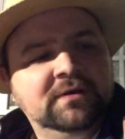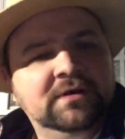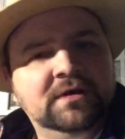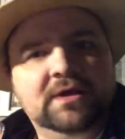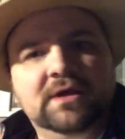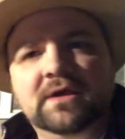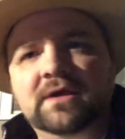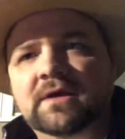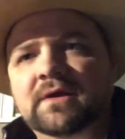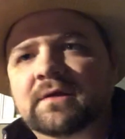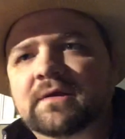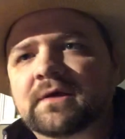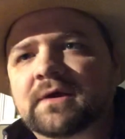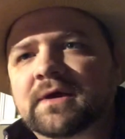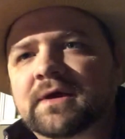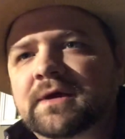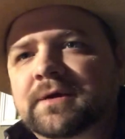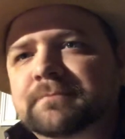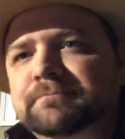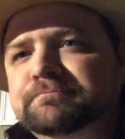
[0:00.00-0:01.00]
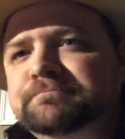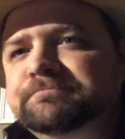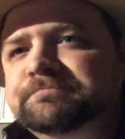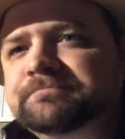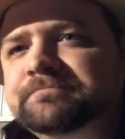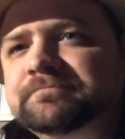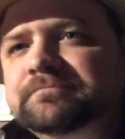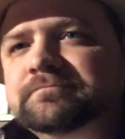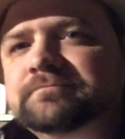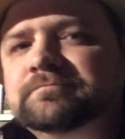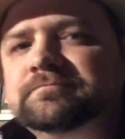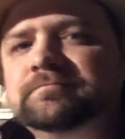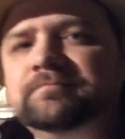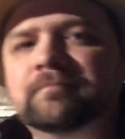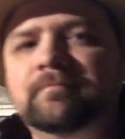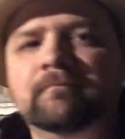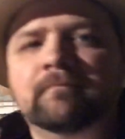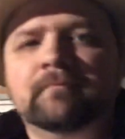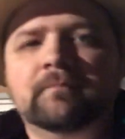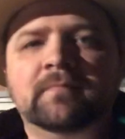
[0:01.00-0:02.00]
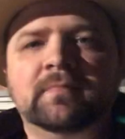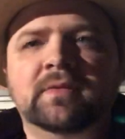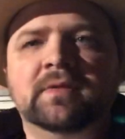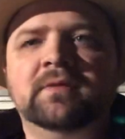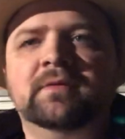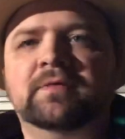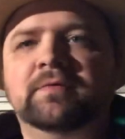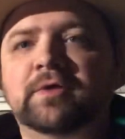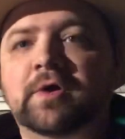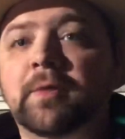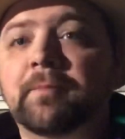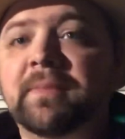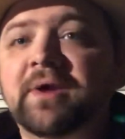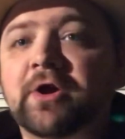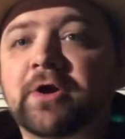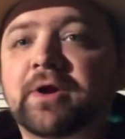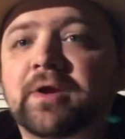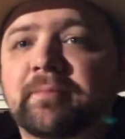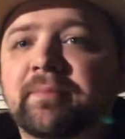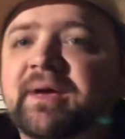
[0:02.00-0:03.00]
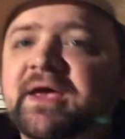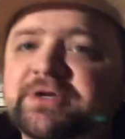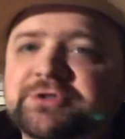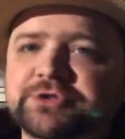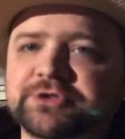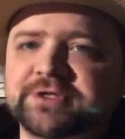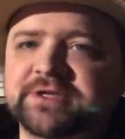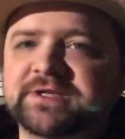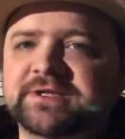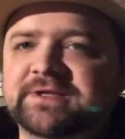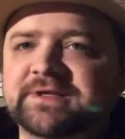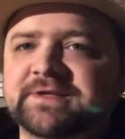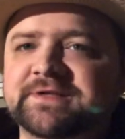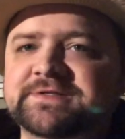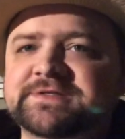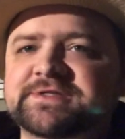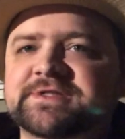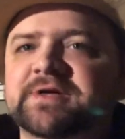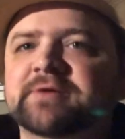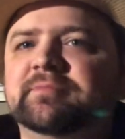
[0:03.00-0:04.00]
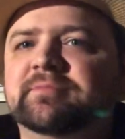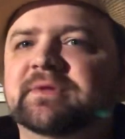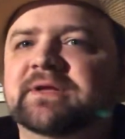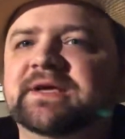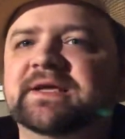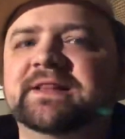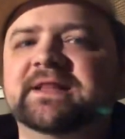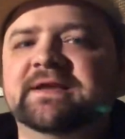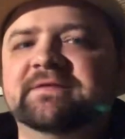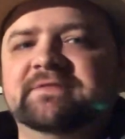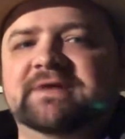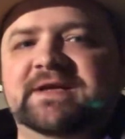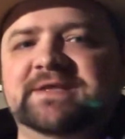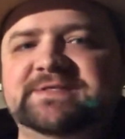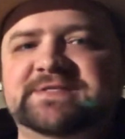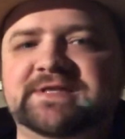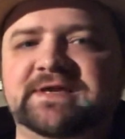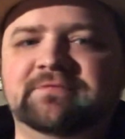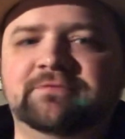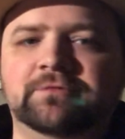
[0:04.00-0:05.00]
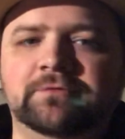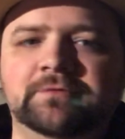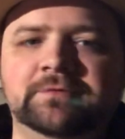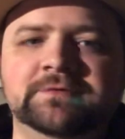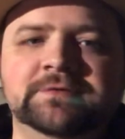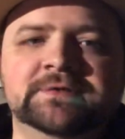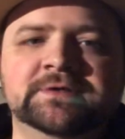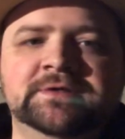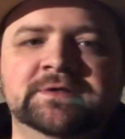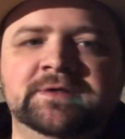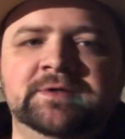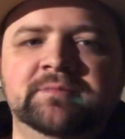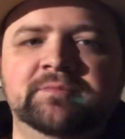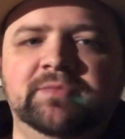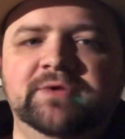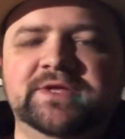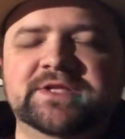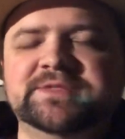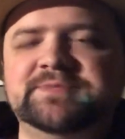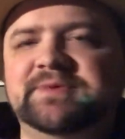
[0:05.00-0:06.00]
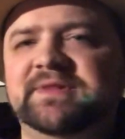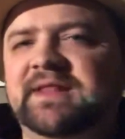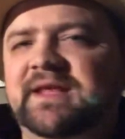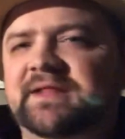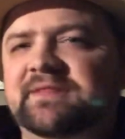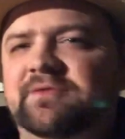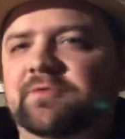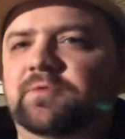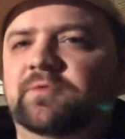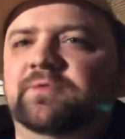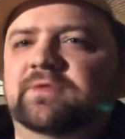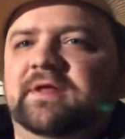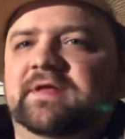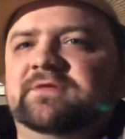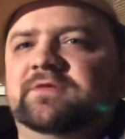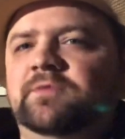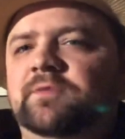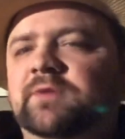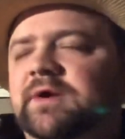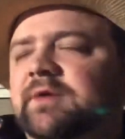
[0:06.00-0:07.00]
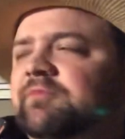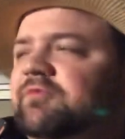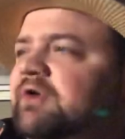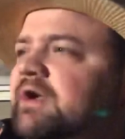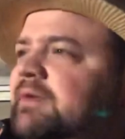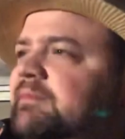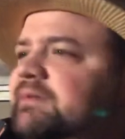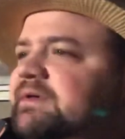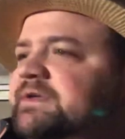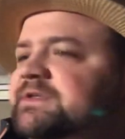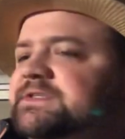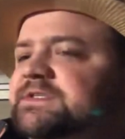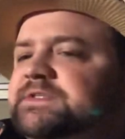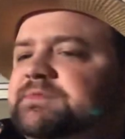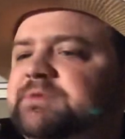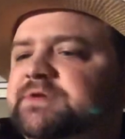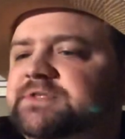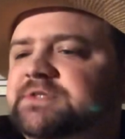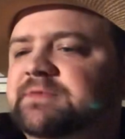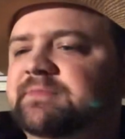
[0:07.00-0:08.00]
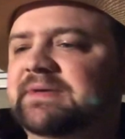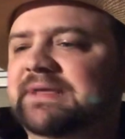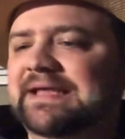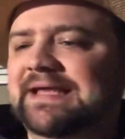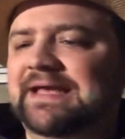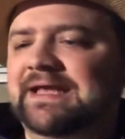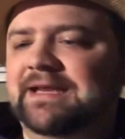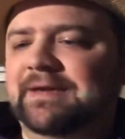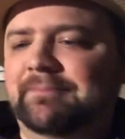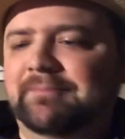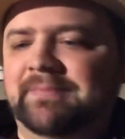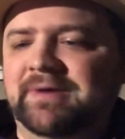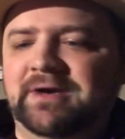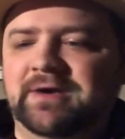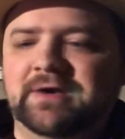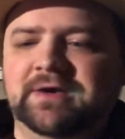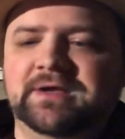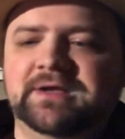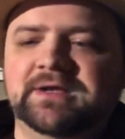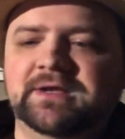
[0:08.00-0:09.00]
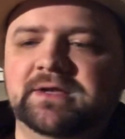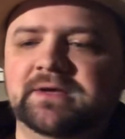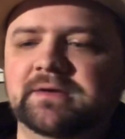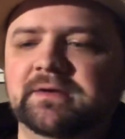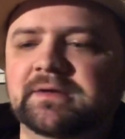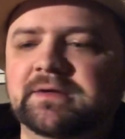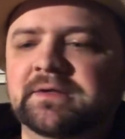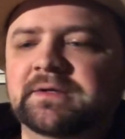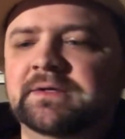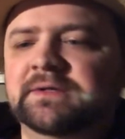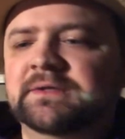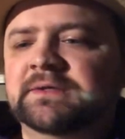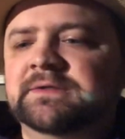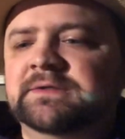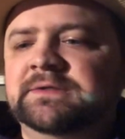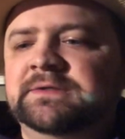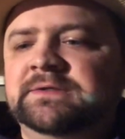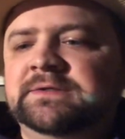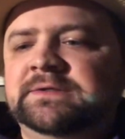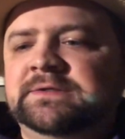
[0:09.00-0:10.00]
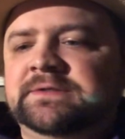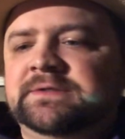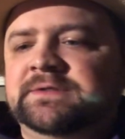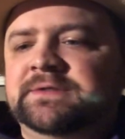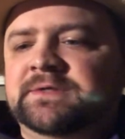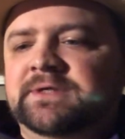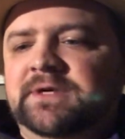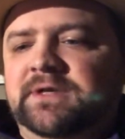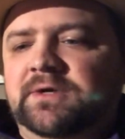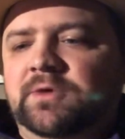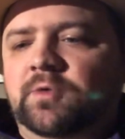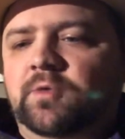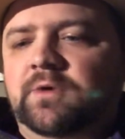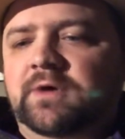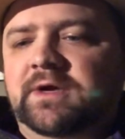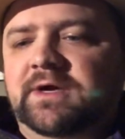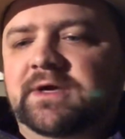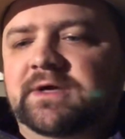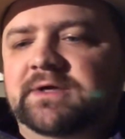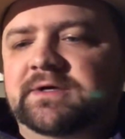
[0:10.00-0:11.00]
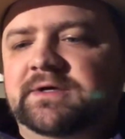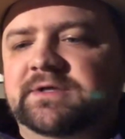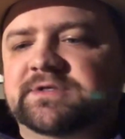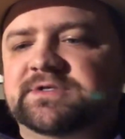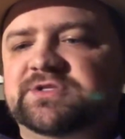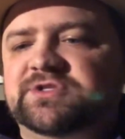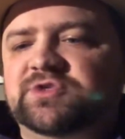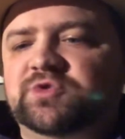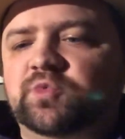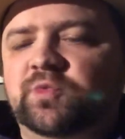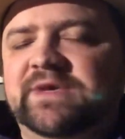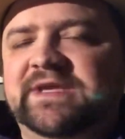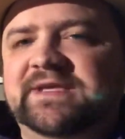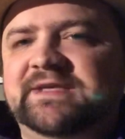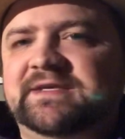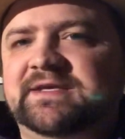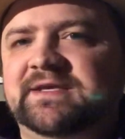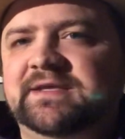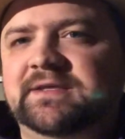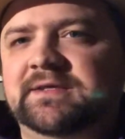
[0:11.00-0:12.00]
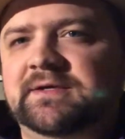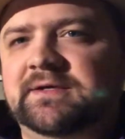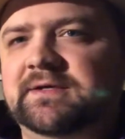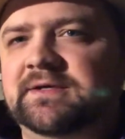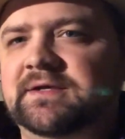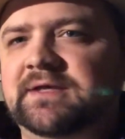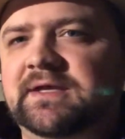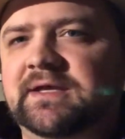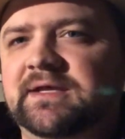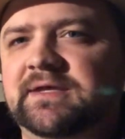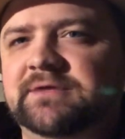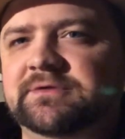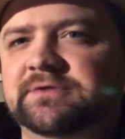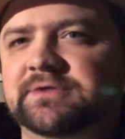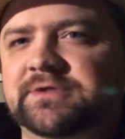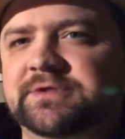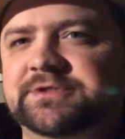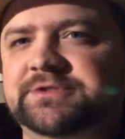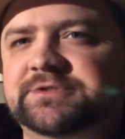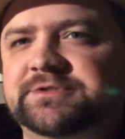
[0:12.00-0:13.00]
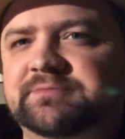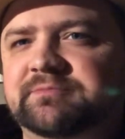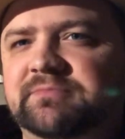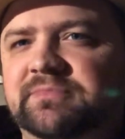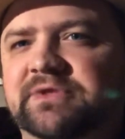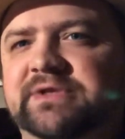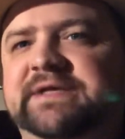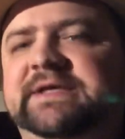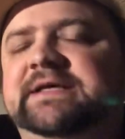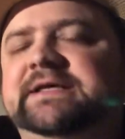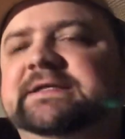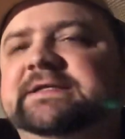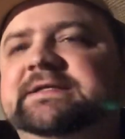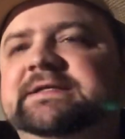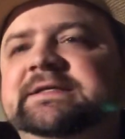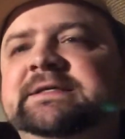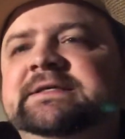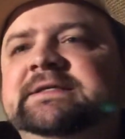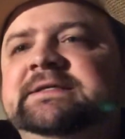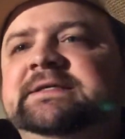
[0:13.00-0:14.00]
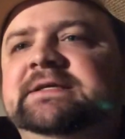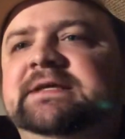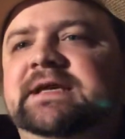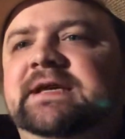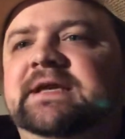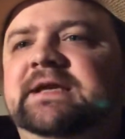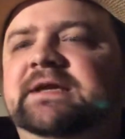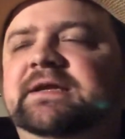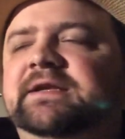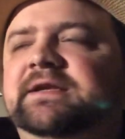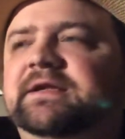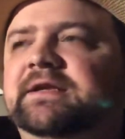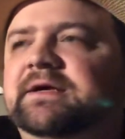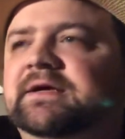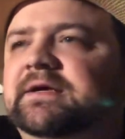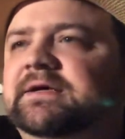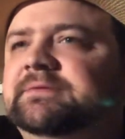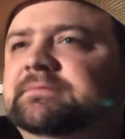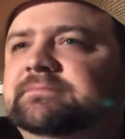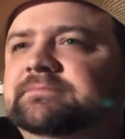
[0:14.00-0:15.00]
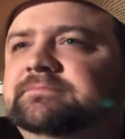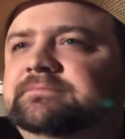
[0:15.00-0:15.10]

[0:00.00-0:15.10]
and American Patriot is their blend. They've got several blends, but that's the one I'm trying because it's supposed to be an American or a sweet English blend. And so